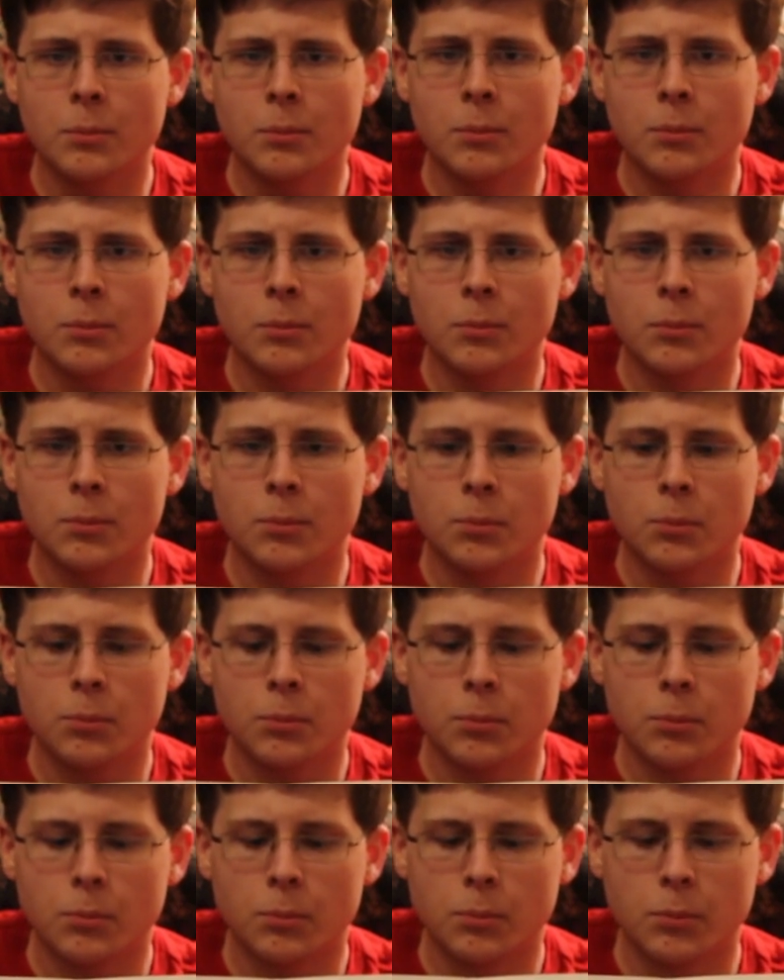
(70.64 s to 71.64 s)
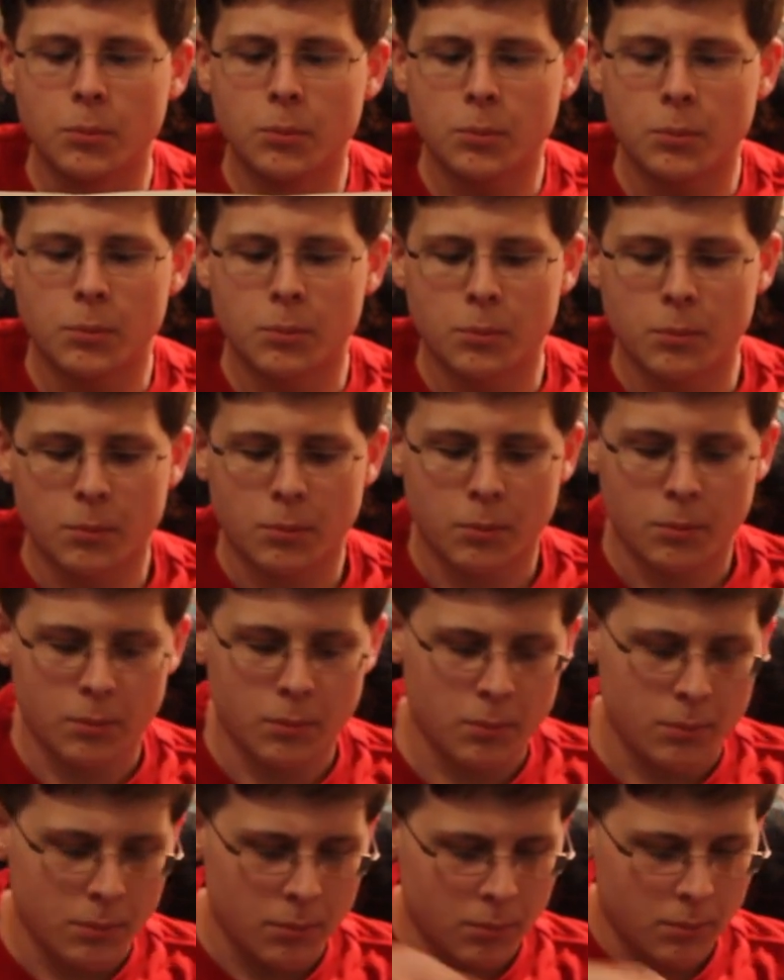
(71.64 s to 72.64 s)

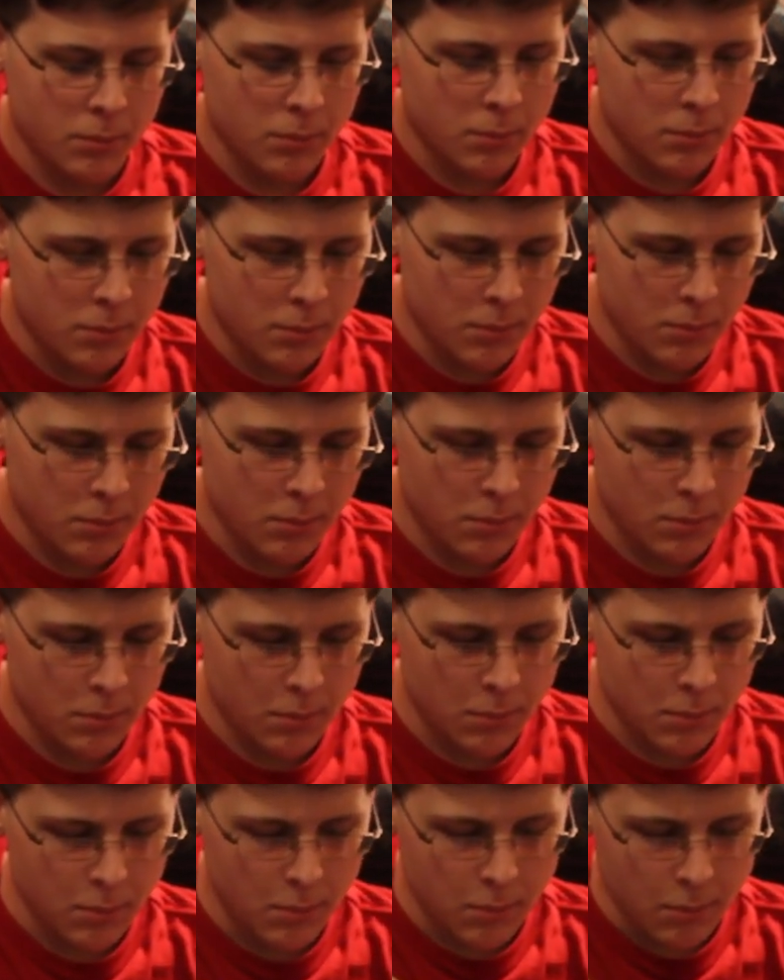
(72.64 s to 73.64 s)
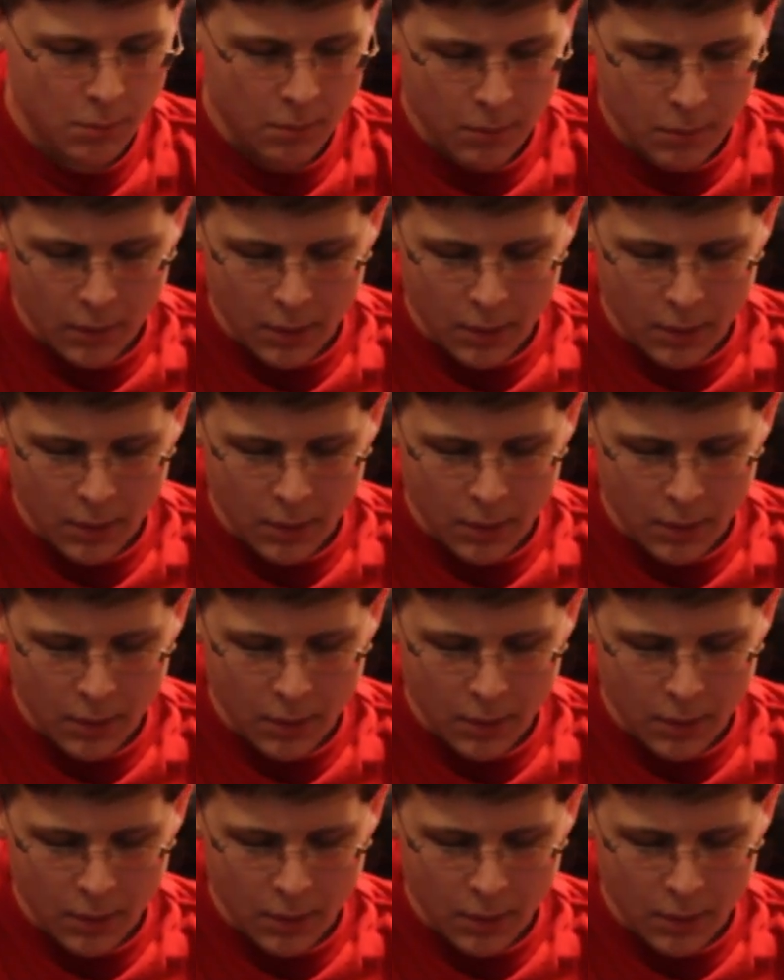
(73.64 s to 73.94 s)
(no one is talking)